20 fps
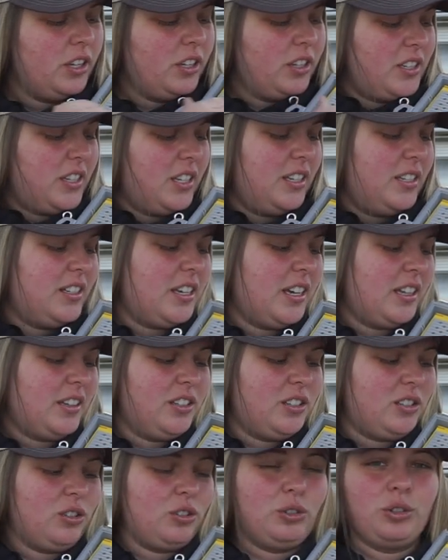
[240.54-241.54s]
see, it's got
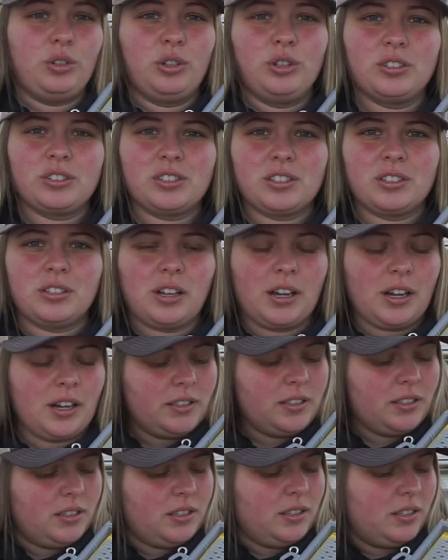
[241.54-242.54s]
these little hook
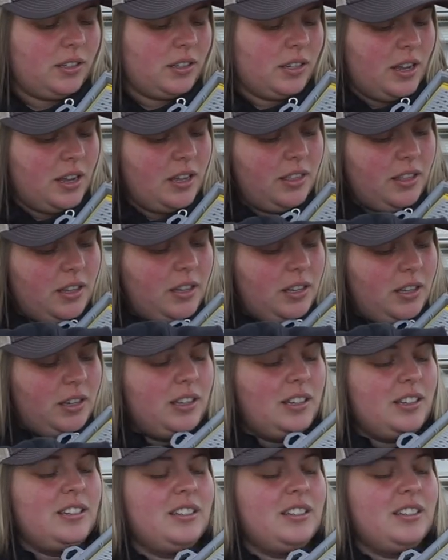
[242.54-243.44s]
slots, and then,